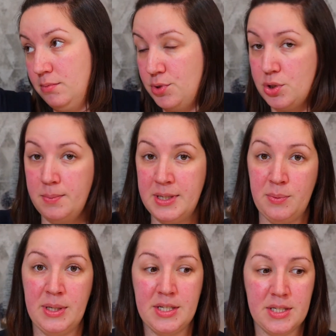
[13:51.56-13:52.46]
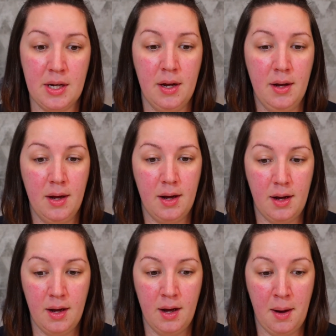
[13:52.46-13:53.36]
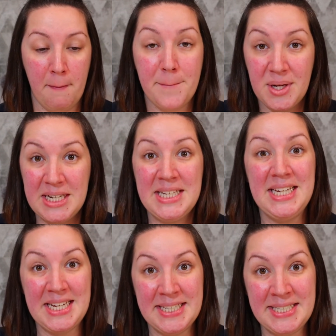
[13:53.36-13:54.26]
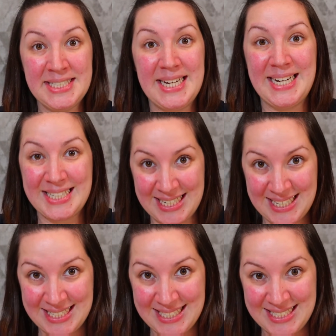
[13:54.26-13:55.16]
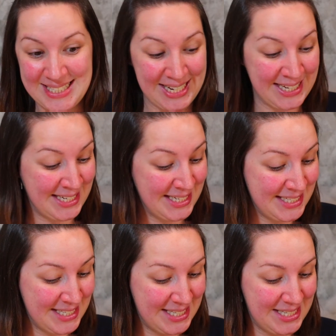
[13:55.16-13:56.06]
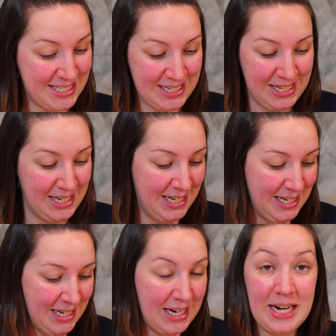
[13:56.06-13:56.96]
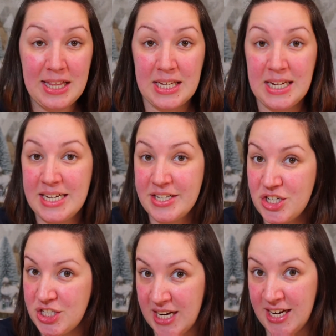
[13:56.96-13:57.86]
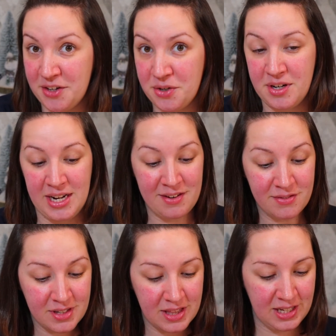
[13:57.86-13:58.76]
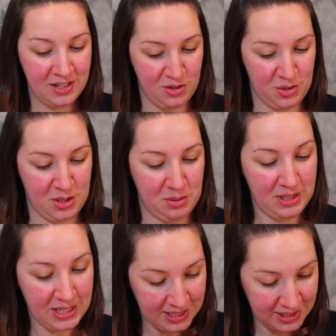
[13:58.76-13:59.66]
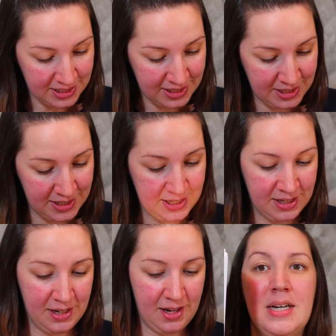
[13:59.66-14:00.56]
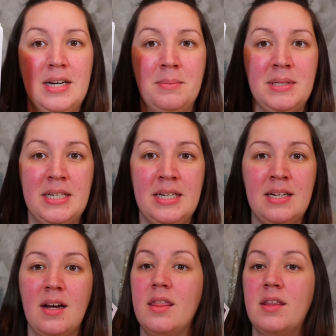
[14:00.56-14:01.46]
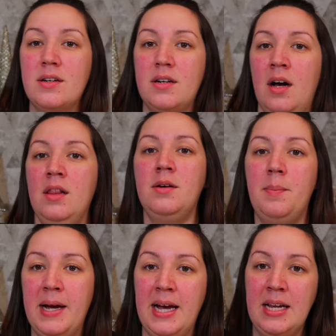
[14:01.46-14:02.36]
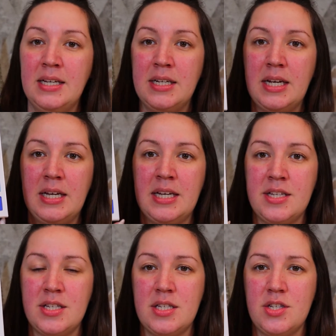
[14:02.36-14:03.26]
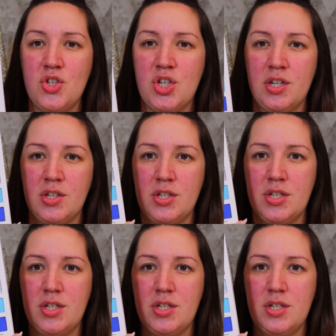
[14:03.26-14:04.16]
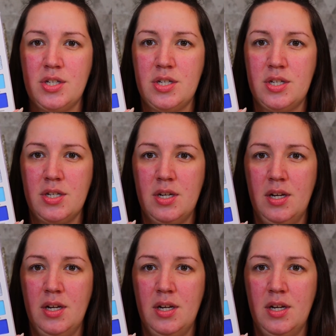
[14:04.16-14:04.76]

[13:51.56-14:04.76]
so many weeks. But in the end, I got it, and it is, nothing has shattered, everything looks okay. I mean, the color palette is just,